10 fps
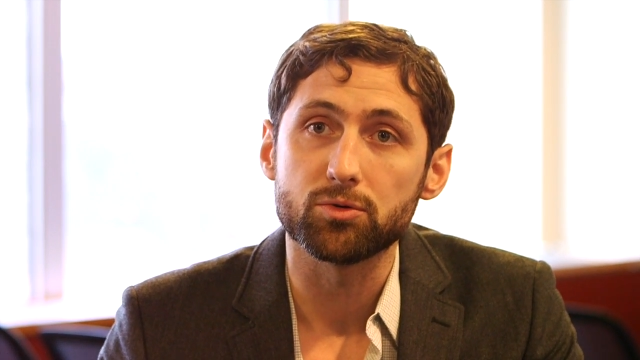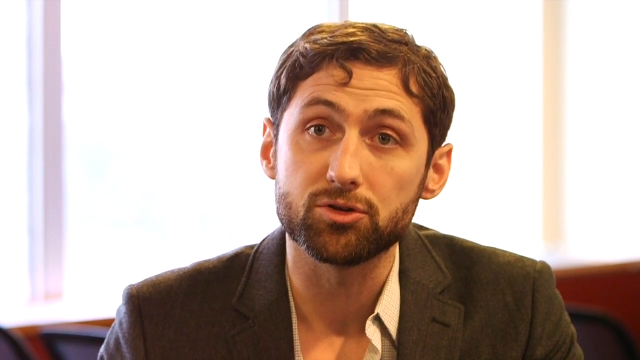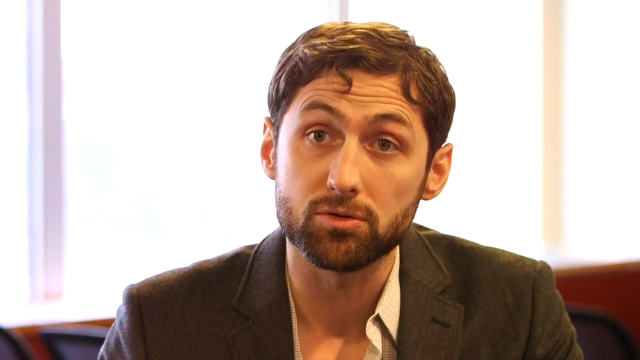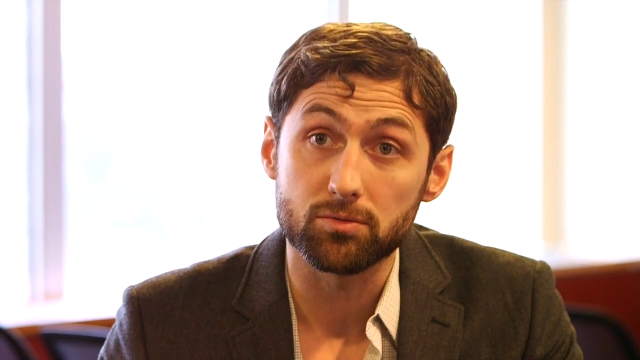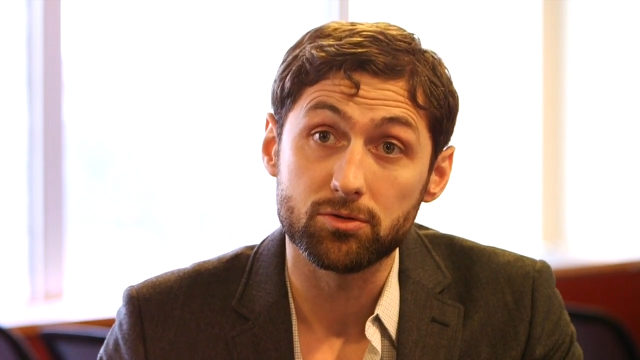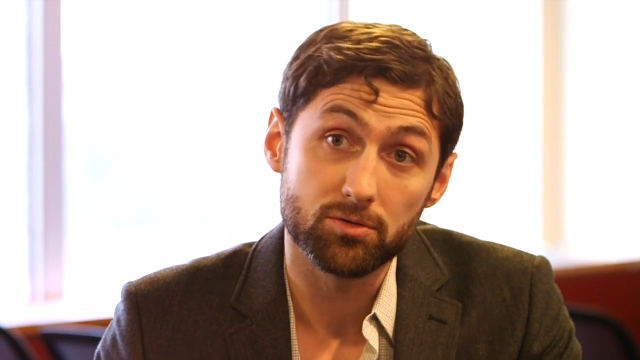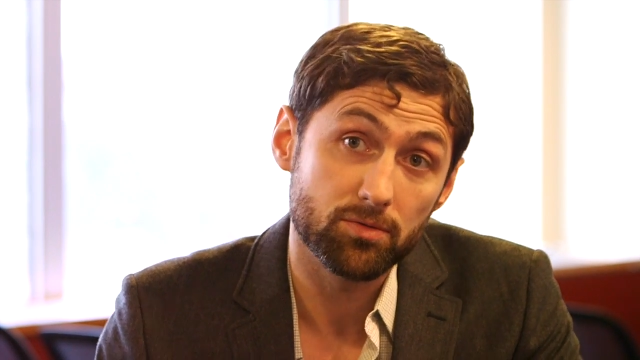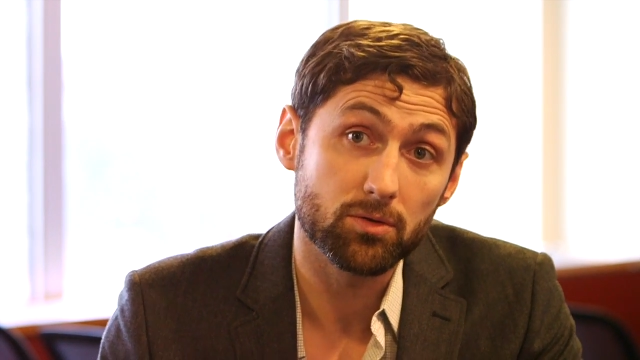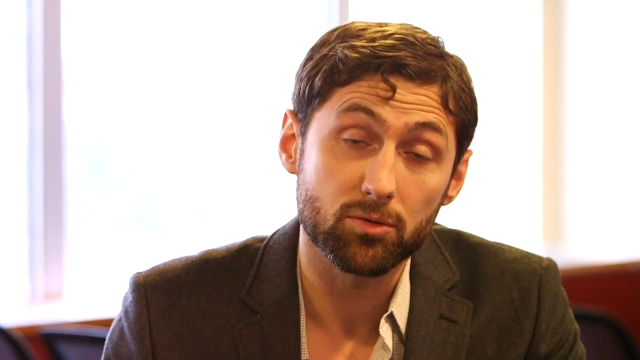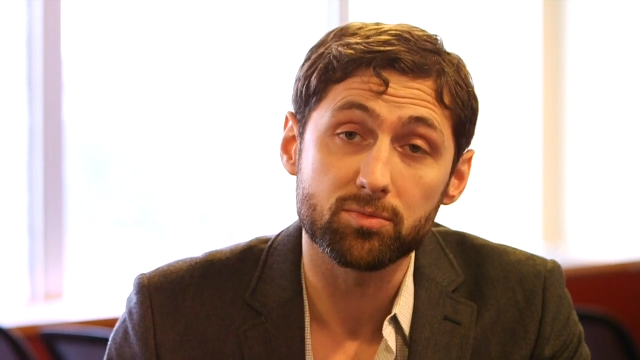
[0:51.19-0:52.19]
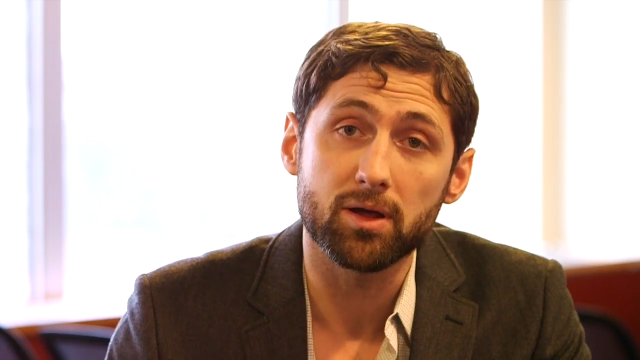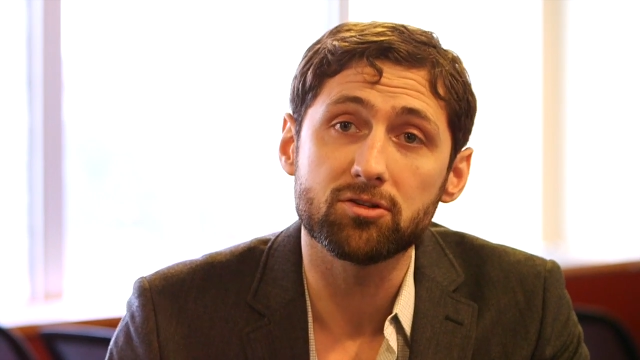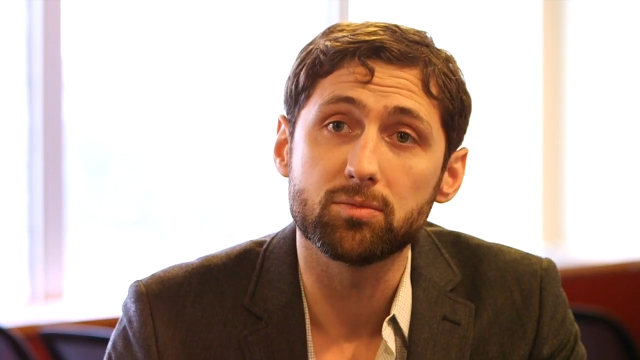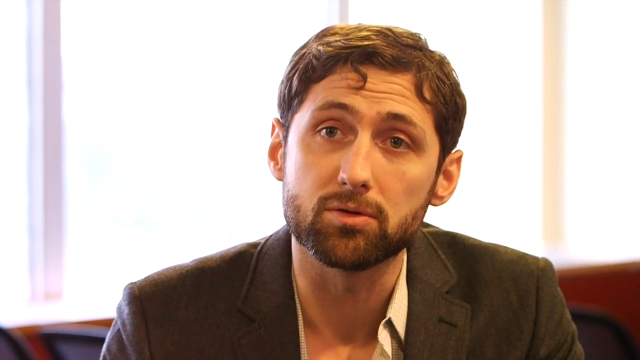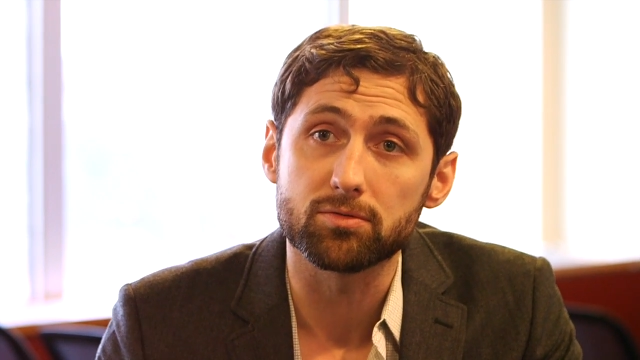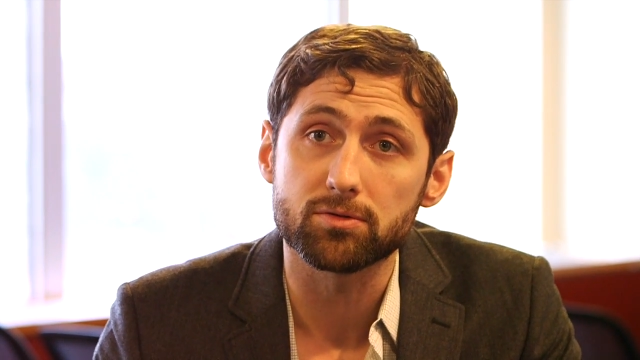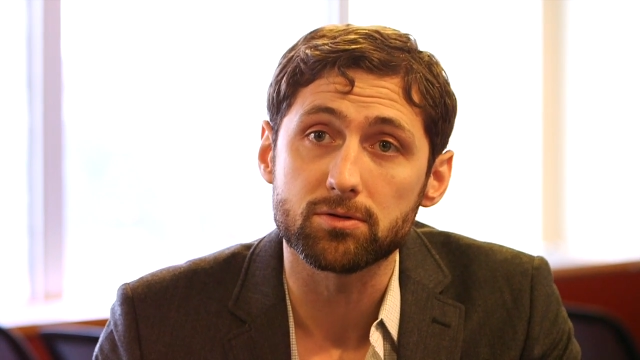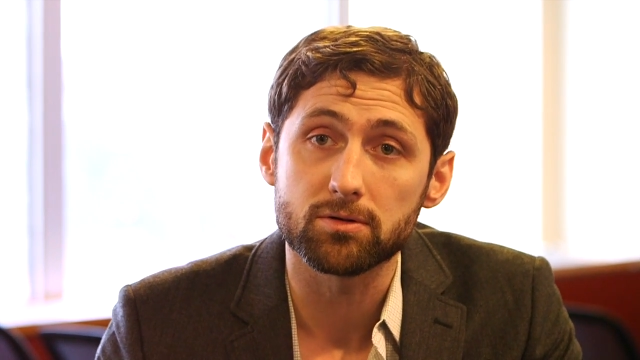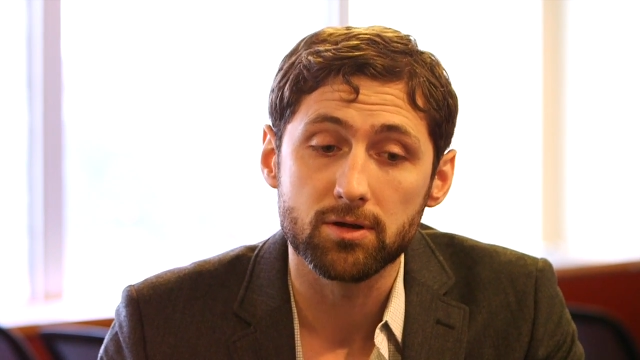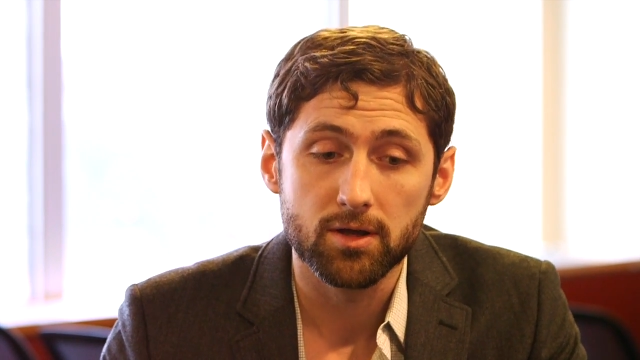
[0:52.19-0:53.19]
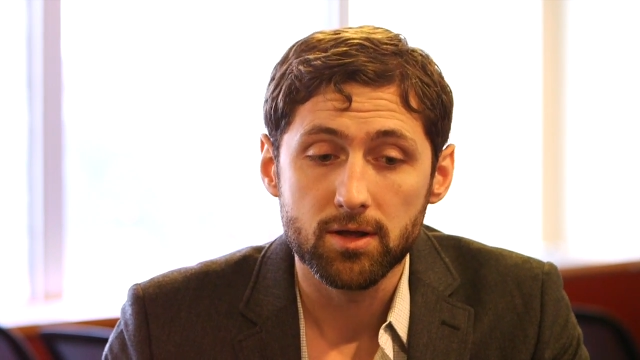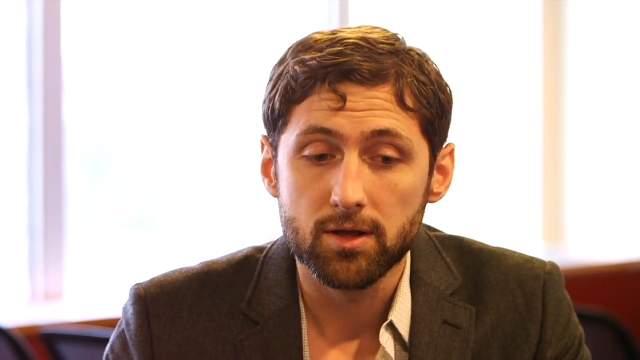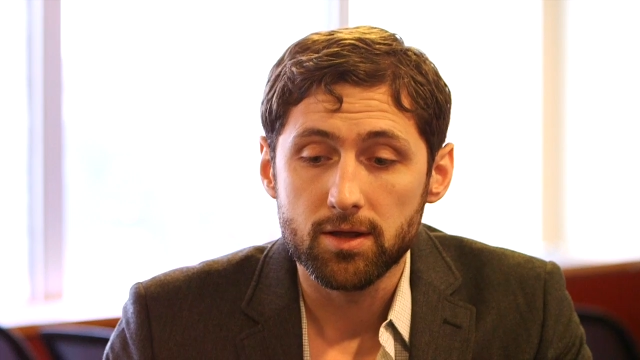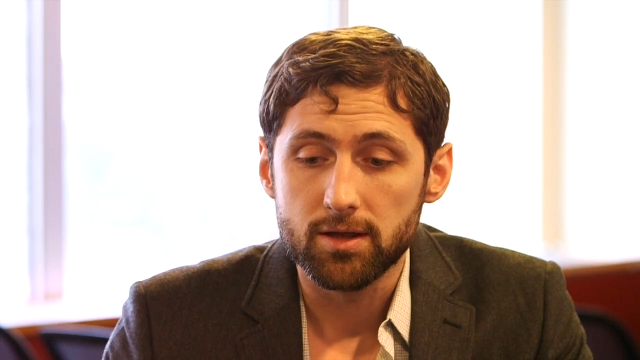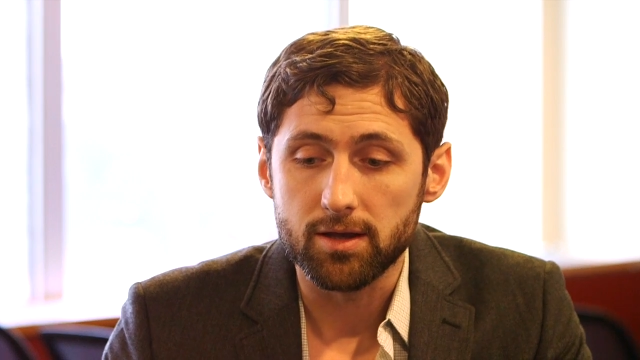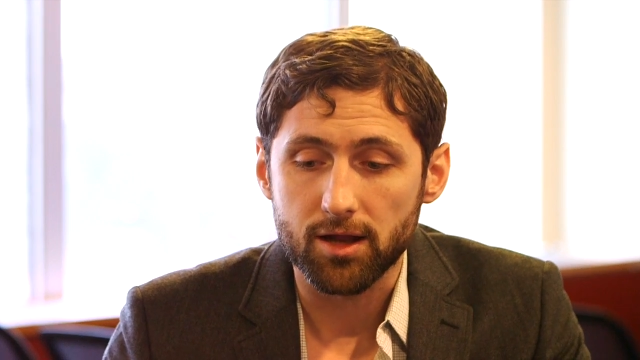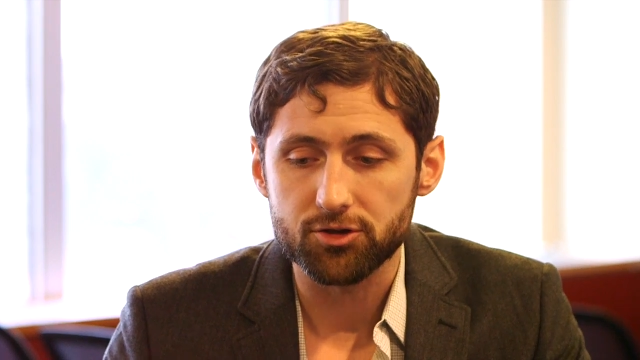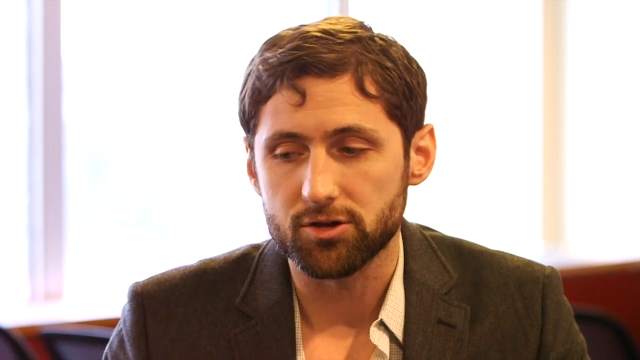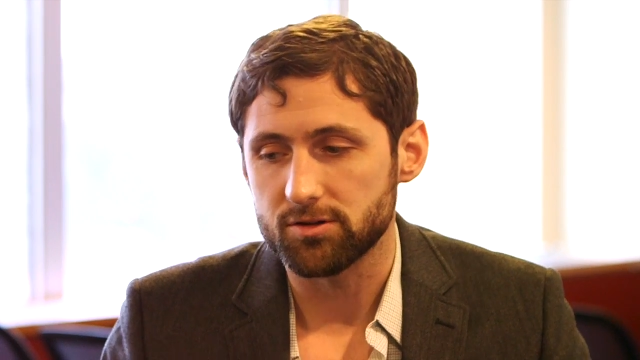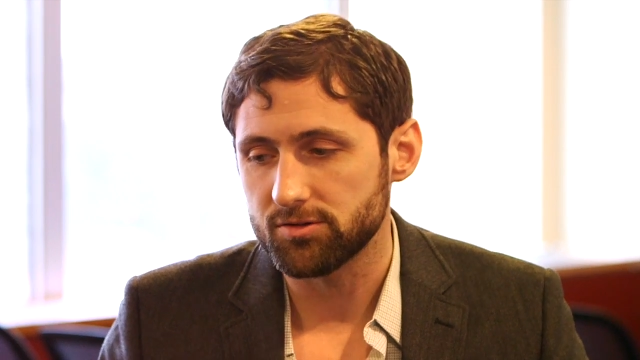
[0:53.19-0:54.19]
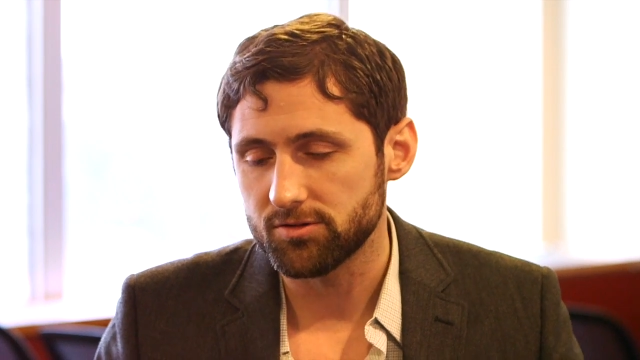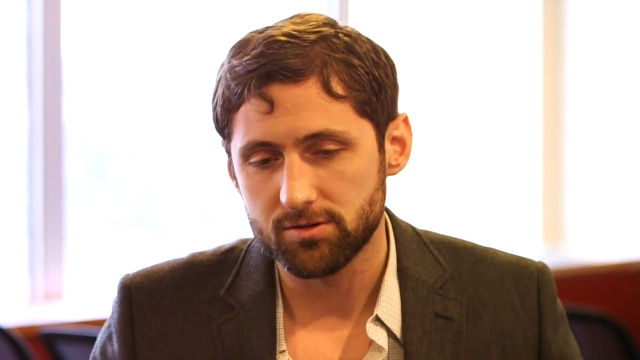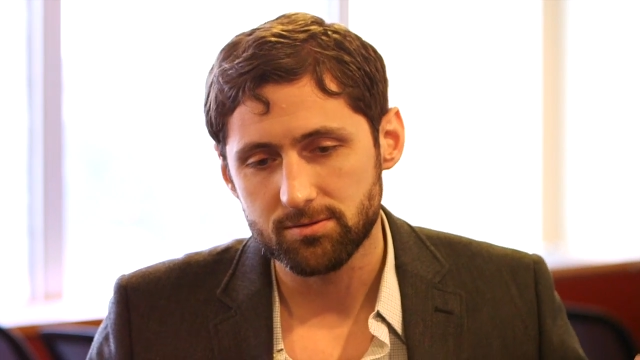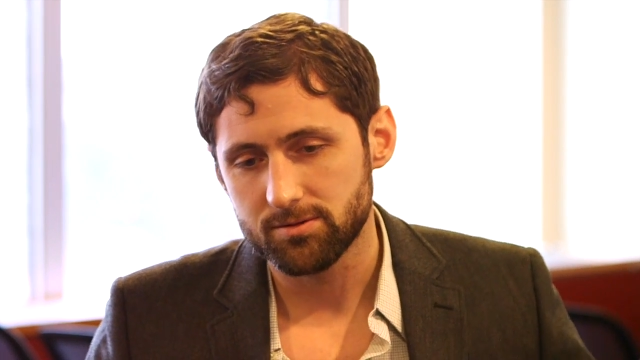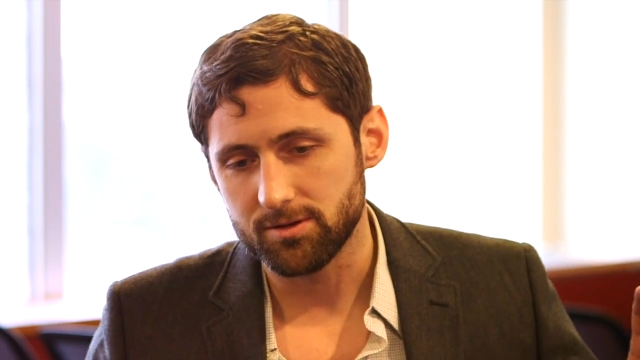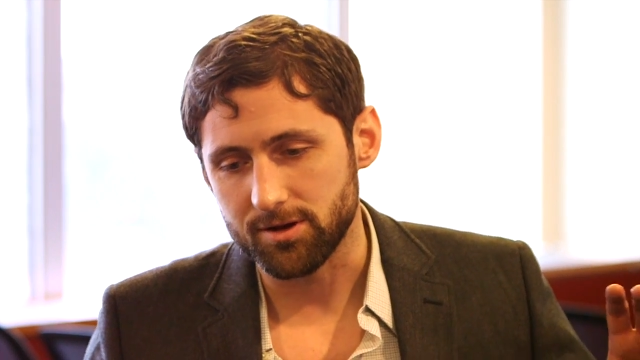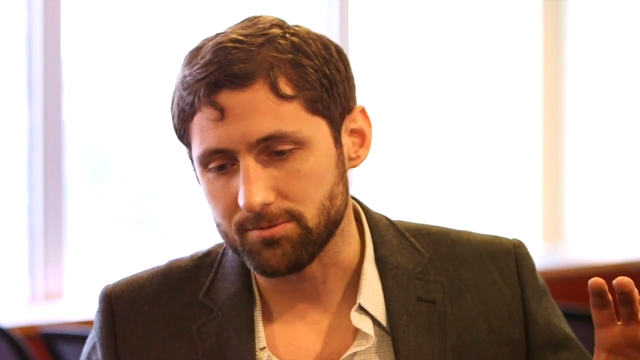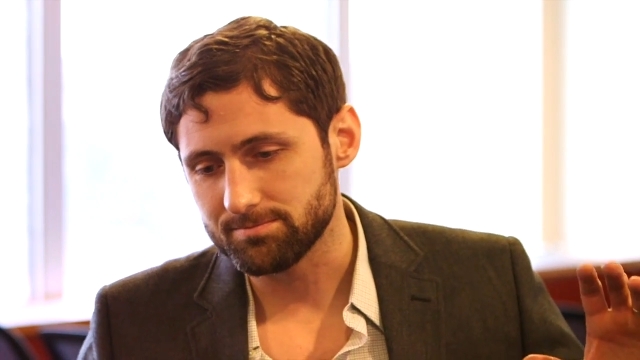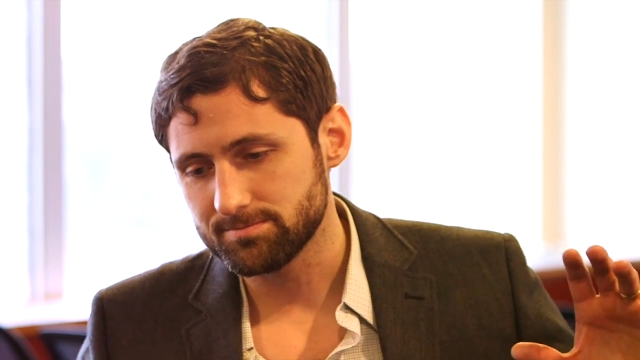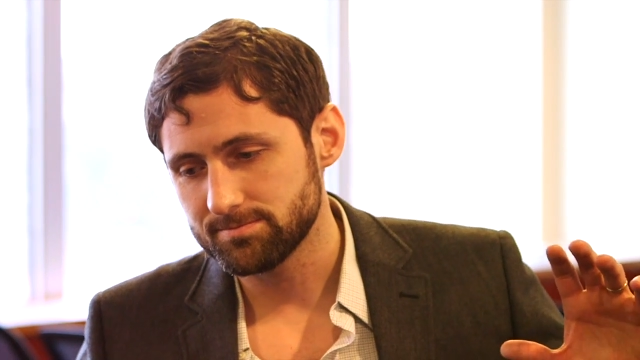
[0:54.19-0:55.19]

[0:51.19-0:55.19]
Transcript: We should, we should feel responsible for not just, you know,